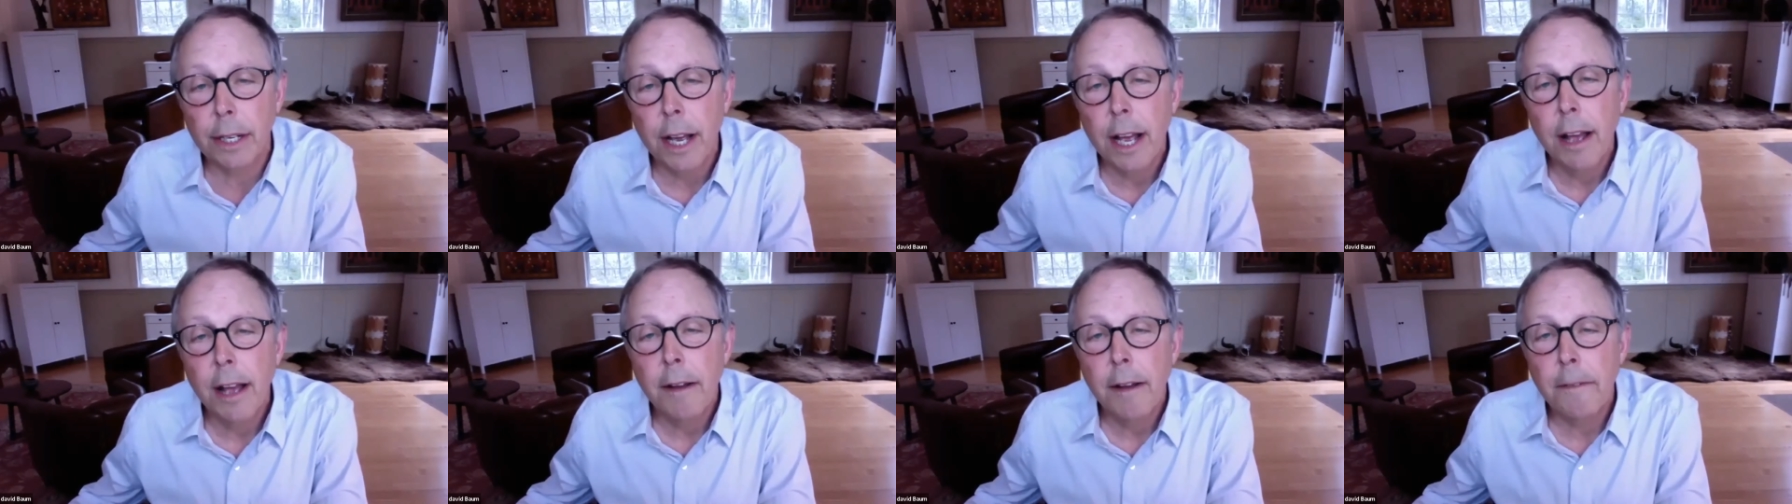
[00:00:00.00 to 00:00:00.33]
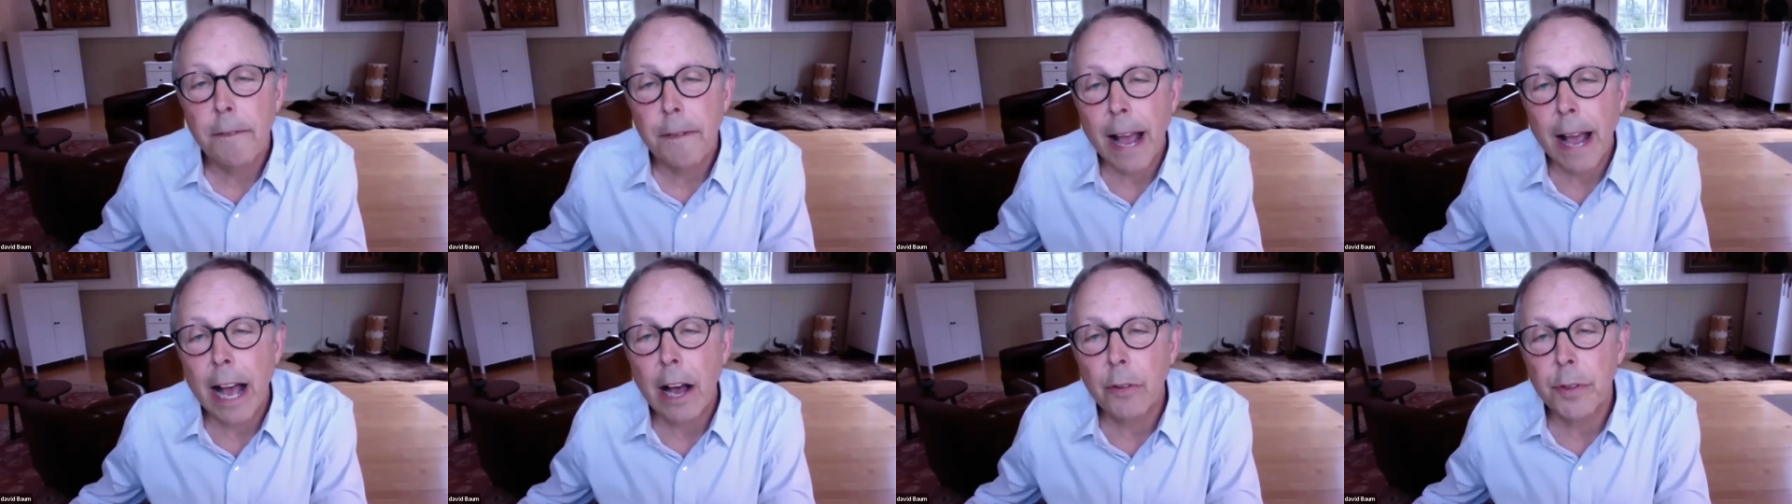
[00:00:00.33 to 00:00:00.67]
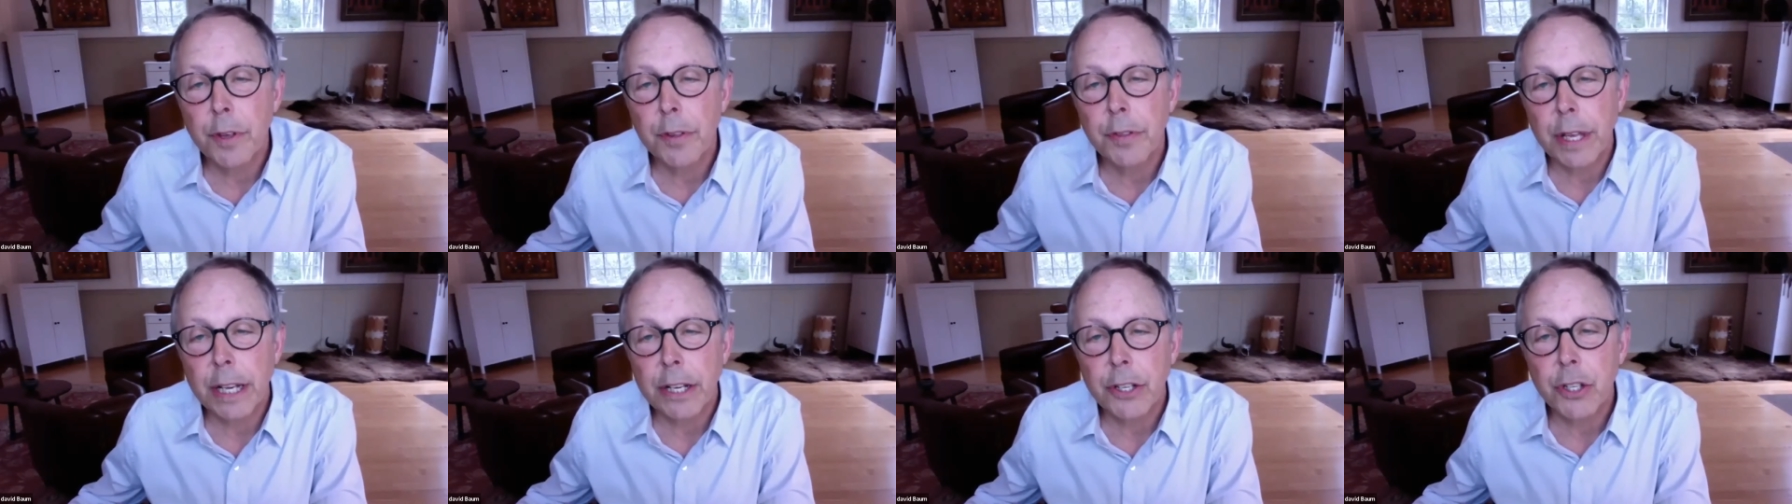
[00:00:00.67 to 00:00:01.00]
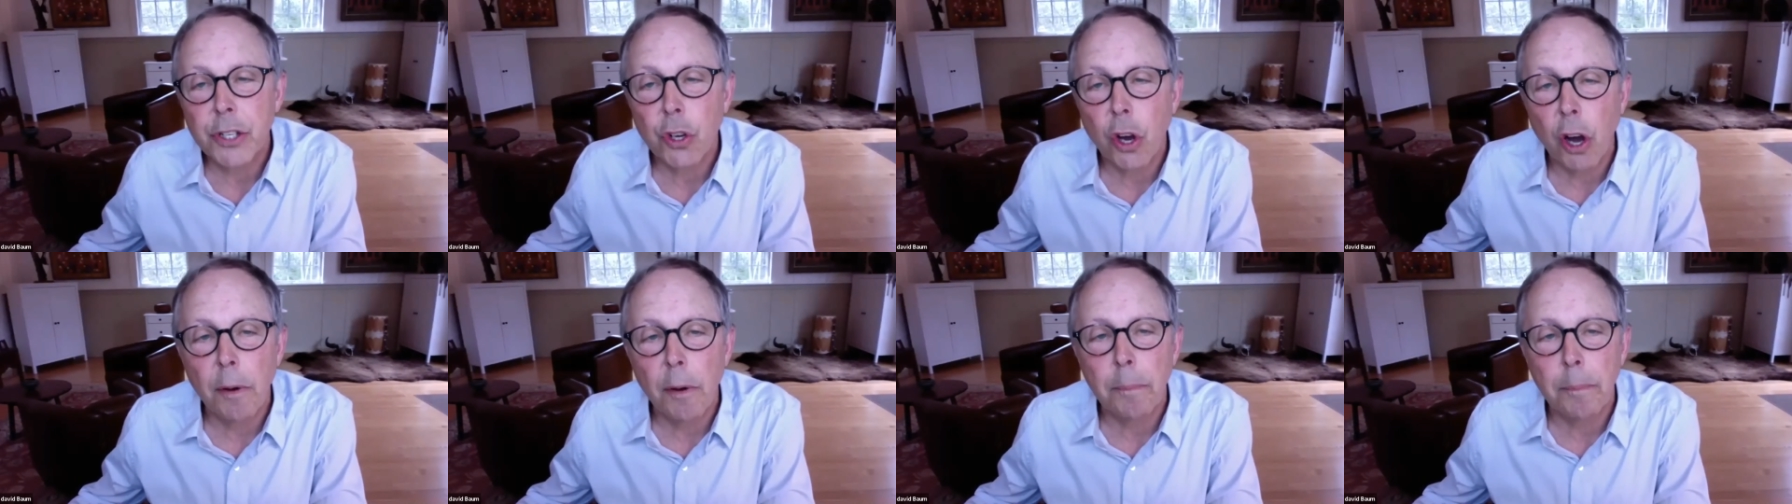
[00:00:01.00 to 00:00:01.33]
found that they
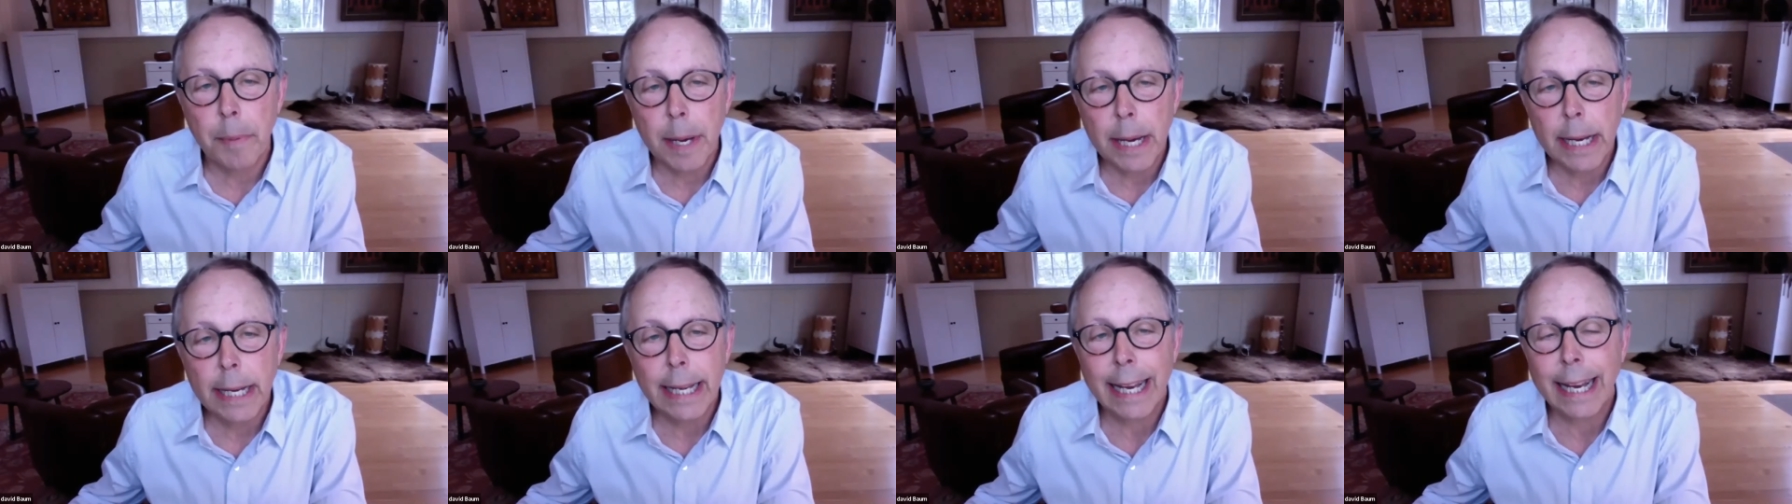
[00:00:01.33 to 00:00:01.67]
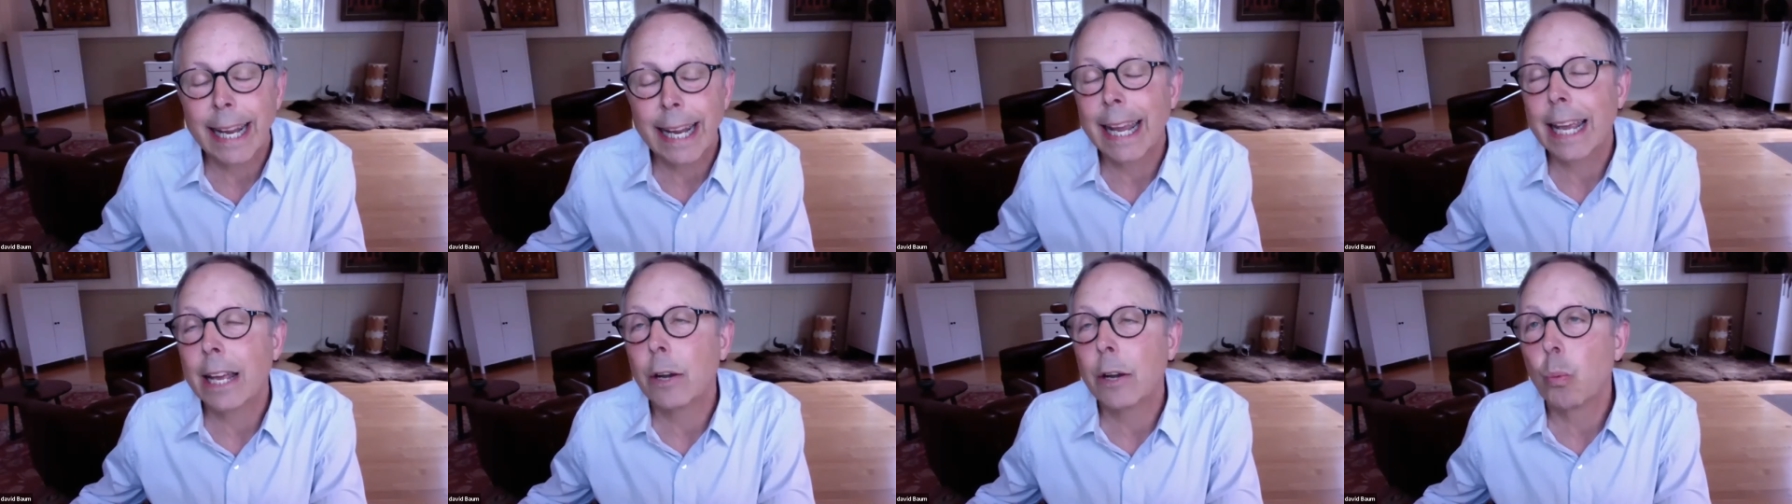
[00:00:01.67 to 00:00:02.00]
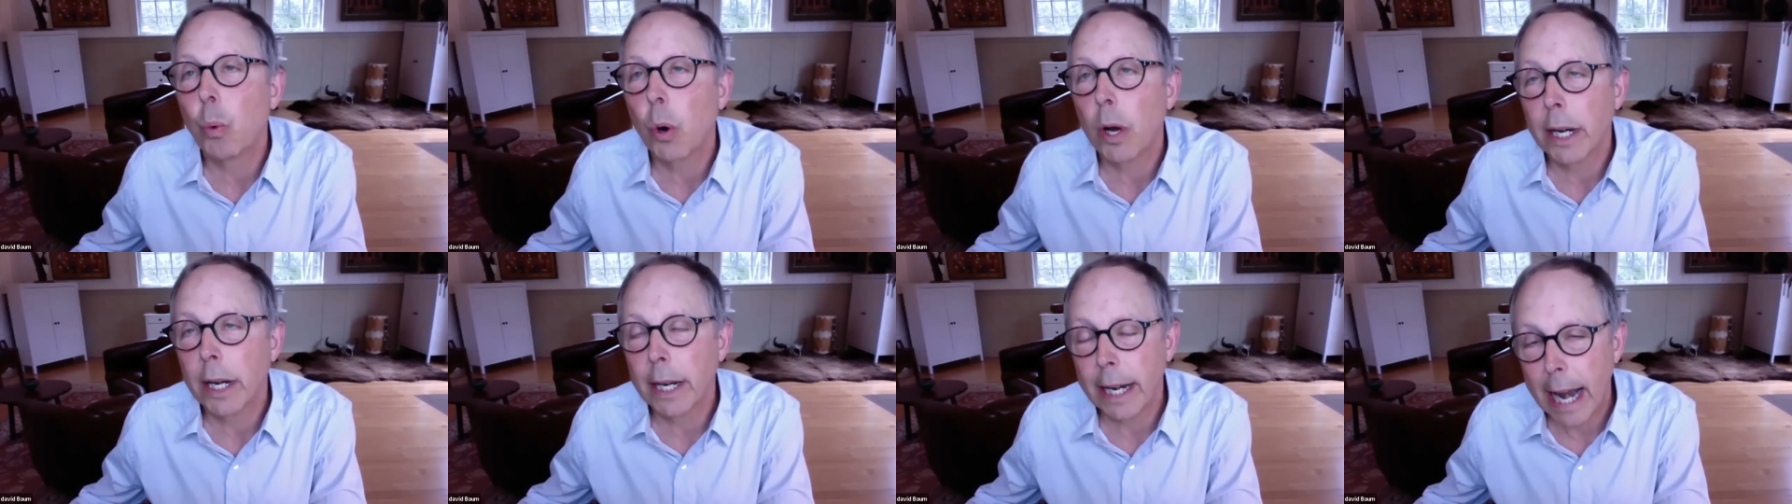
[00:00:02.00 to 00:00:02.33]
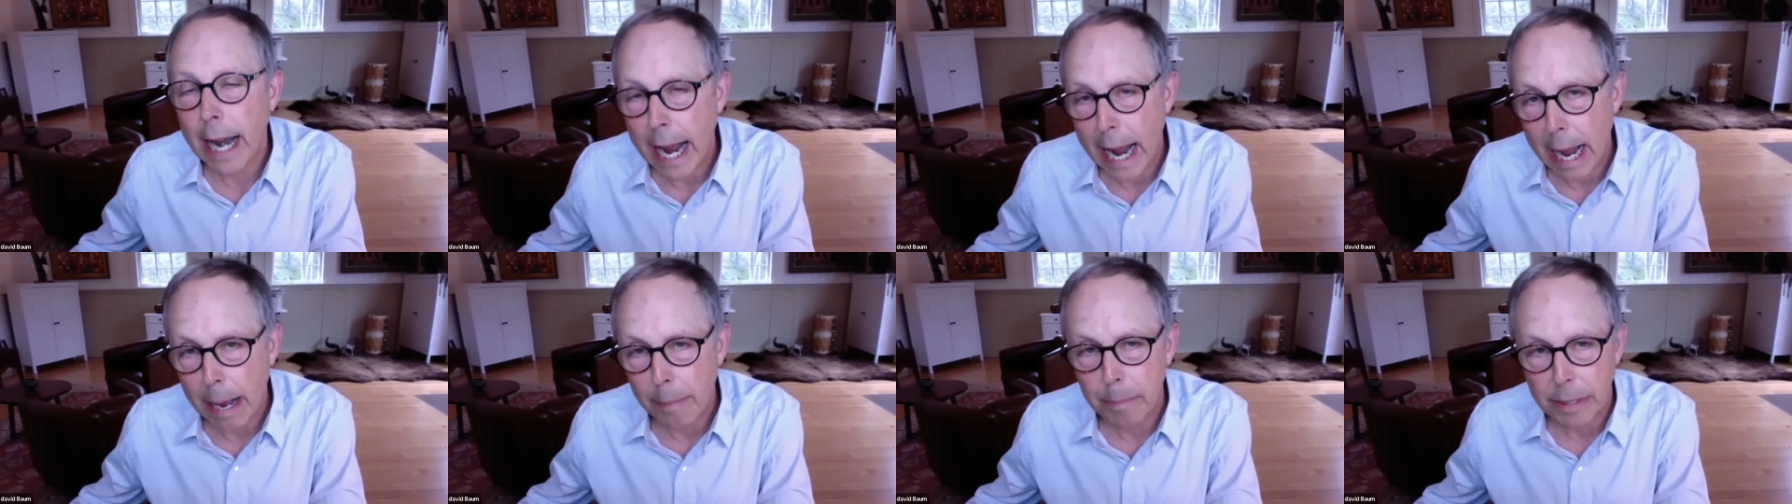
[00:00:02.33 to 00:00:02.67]
sought meaning in what had
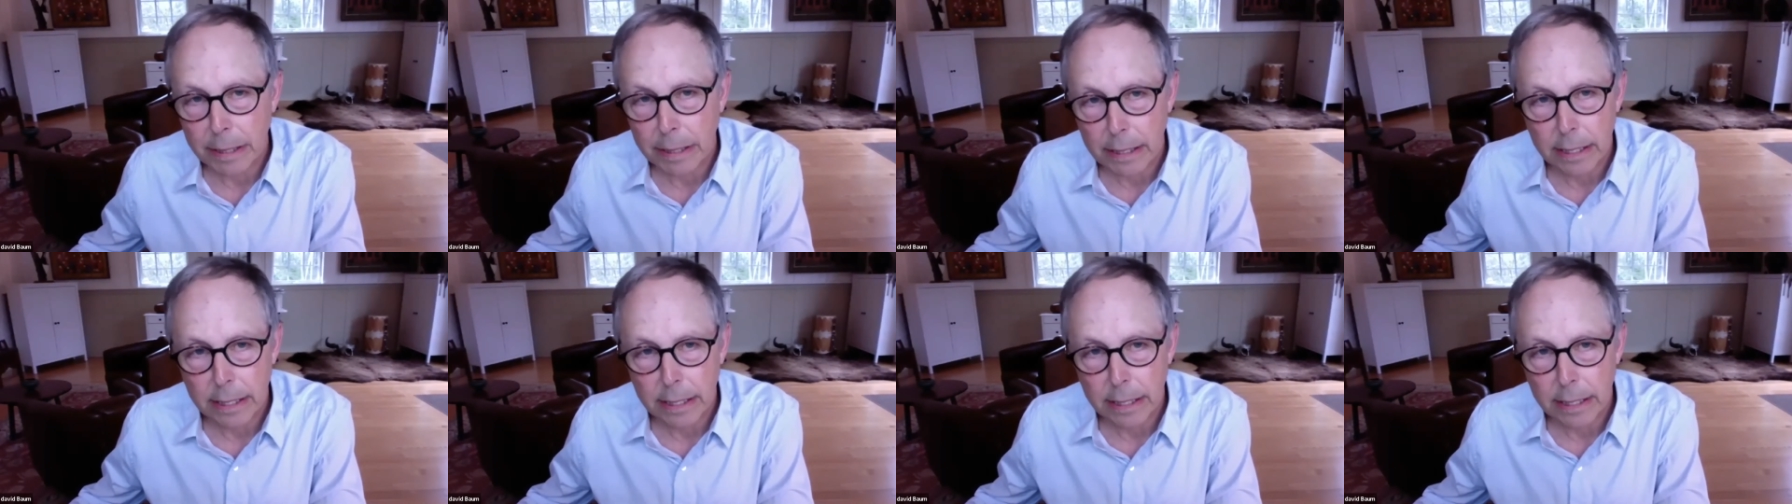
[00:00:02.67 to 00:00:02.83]
happened.